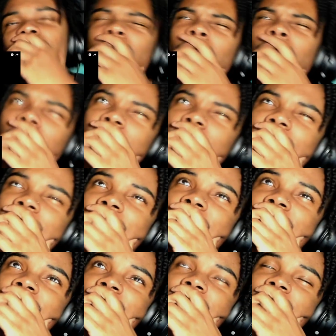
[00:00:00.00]
who
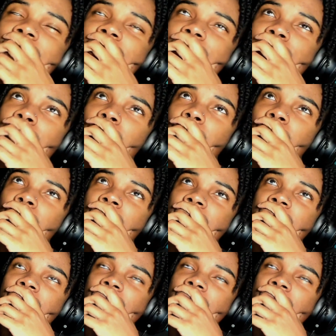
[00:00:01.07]
does it remind me of?